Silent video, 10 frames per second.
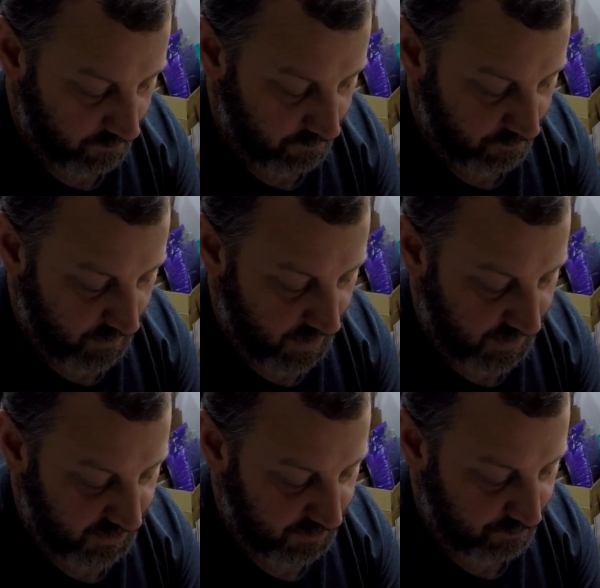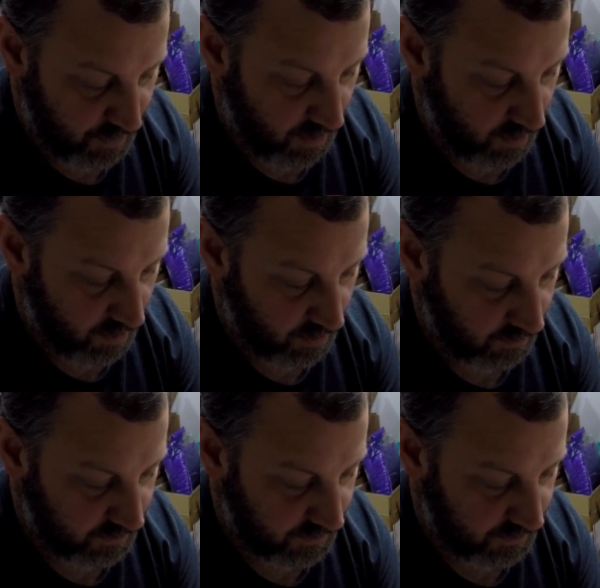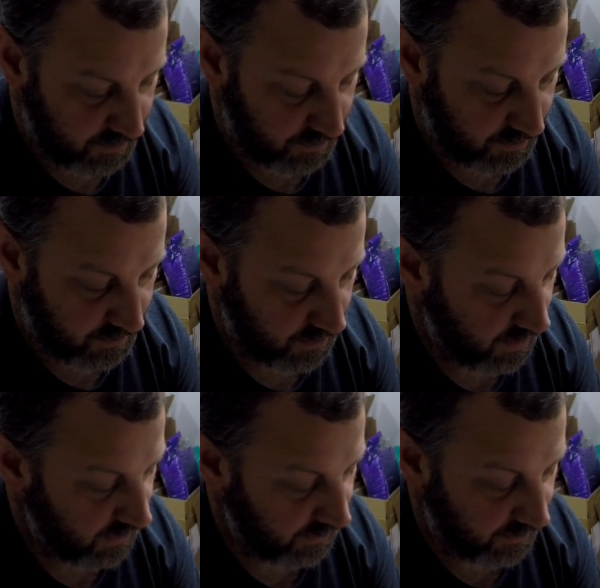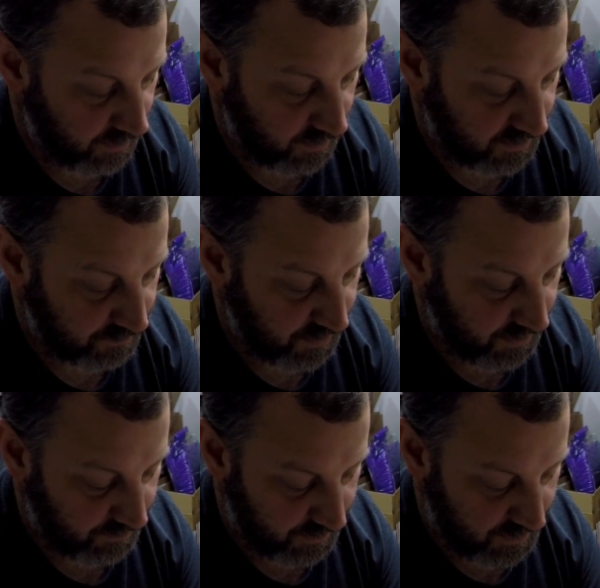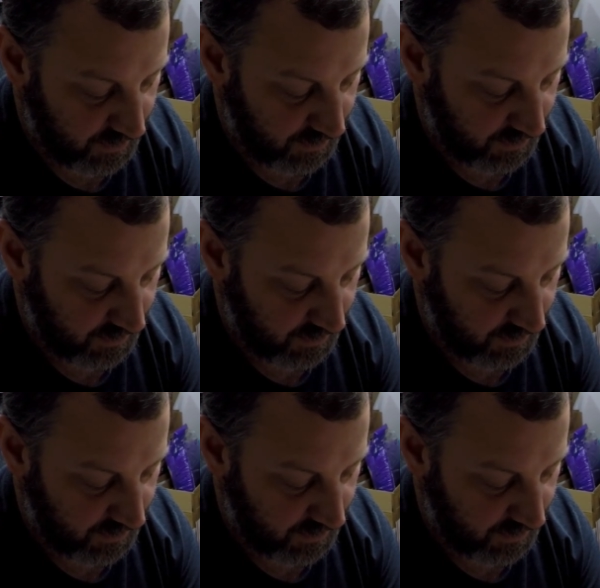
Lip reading: Matchbox. I cannot spell today.